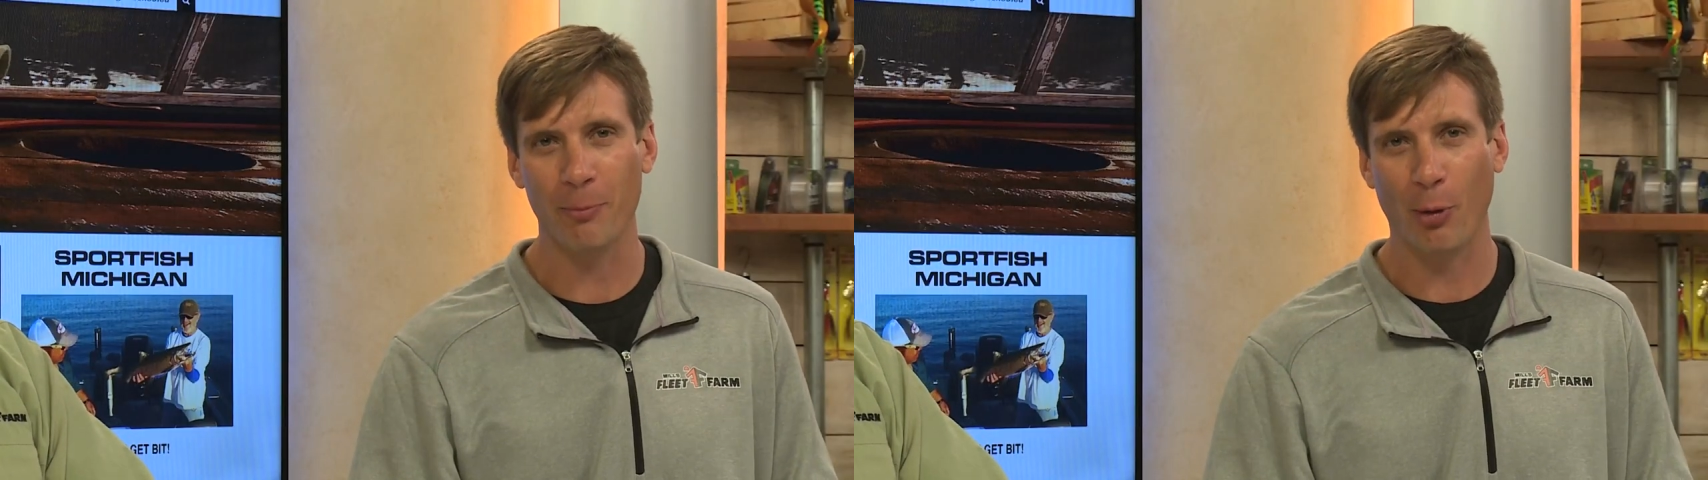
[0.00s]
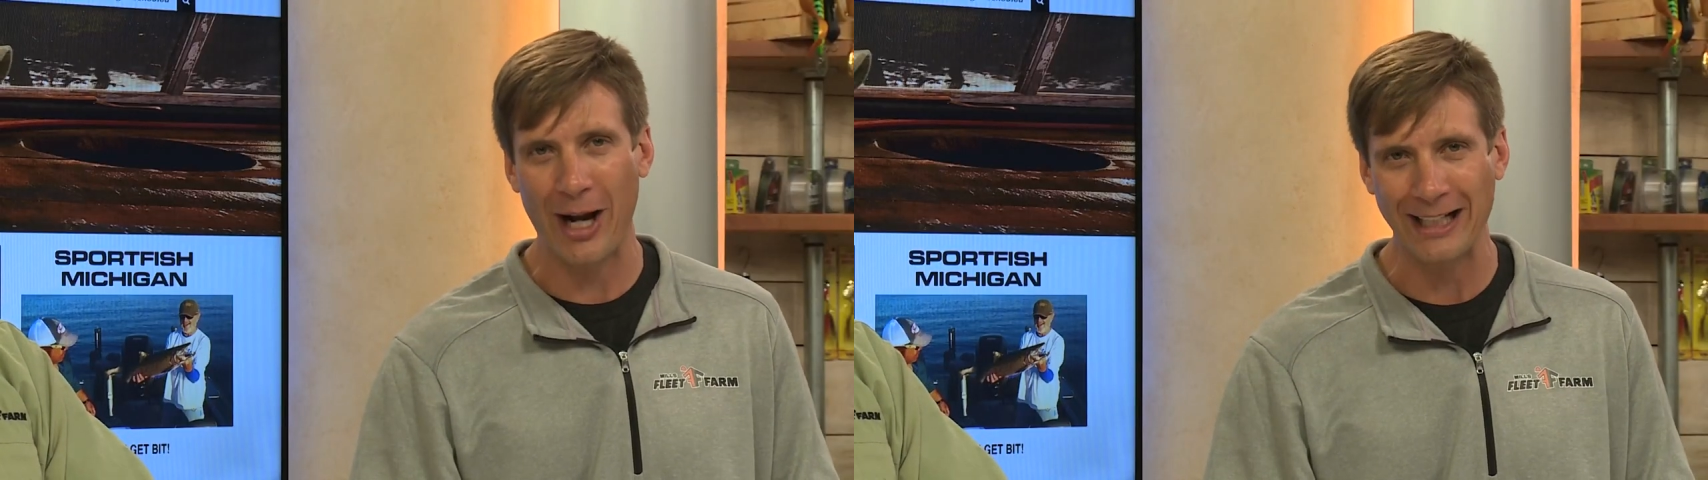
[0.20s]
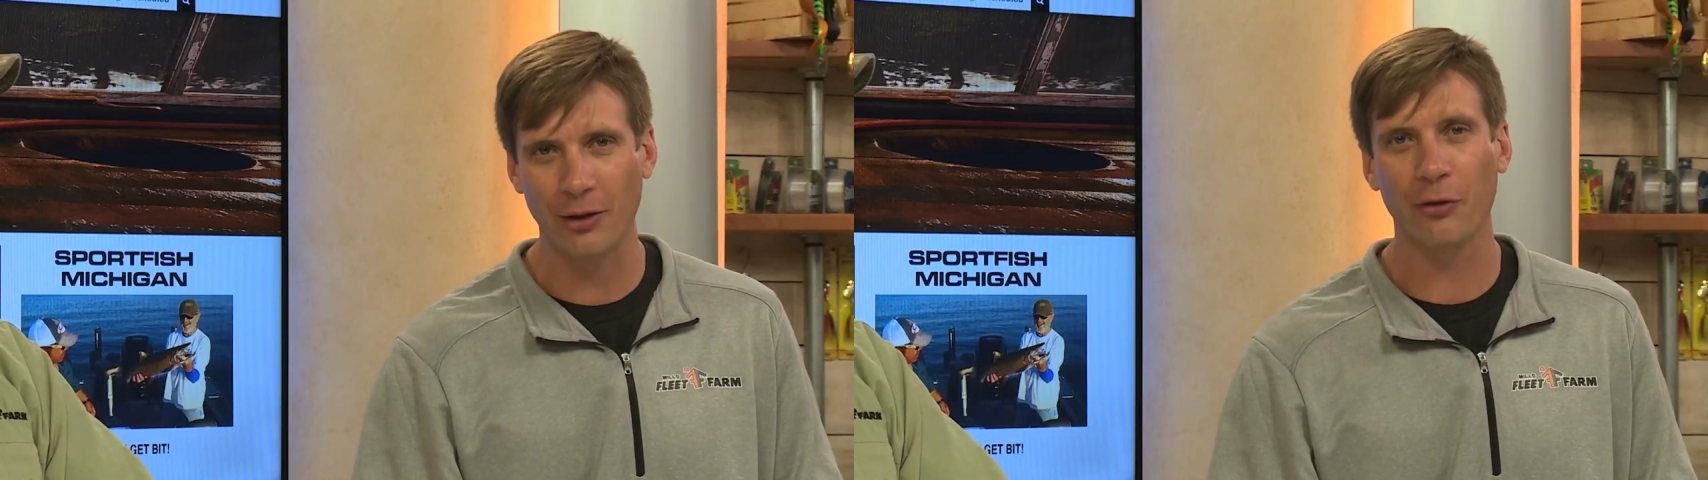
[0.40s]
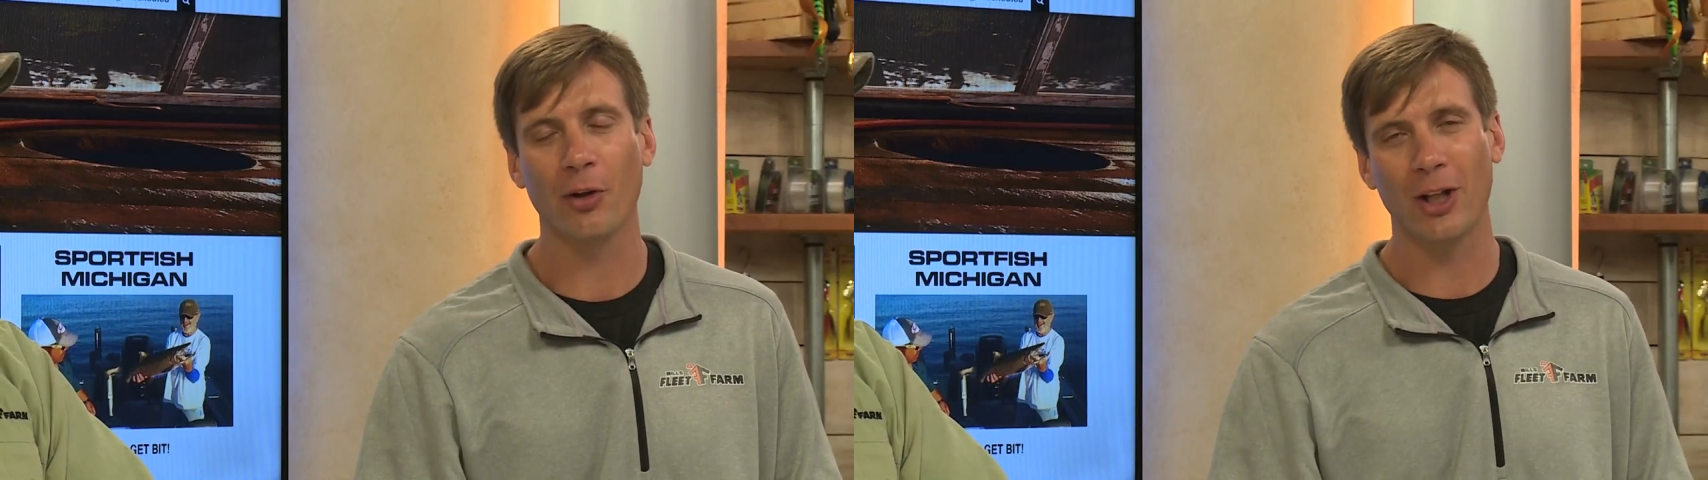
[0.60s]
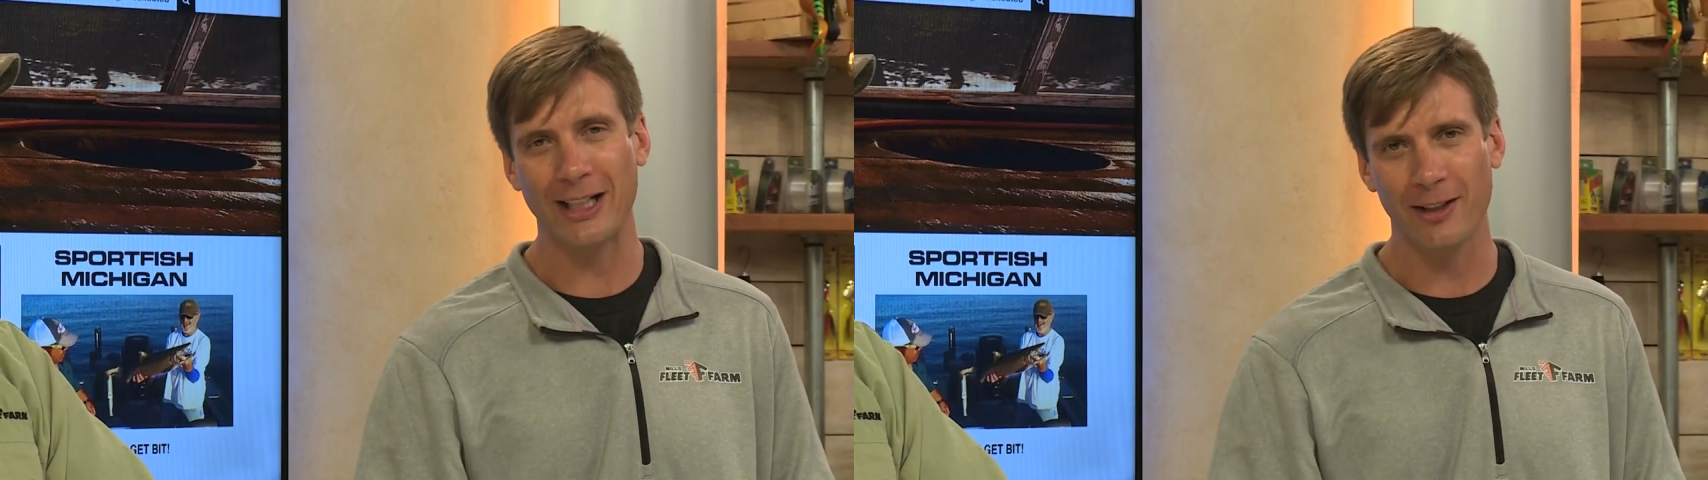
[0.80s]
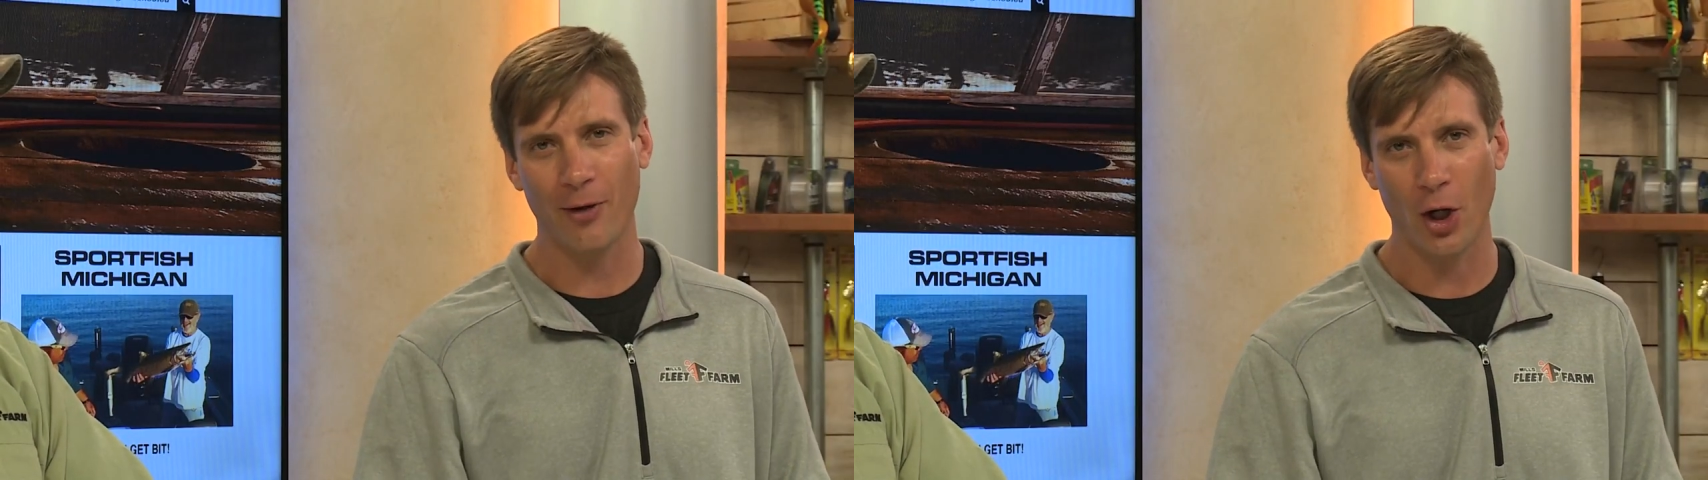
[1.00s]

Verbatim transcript: practice selective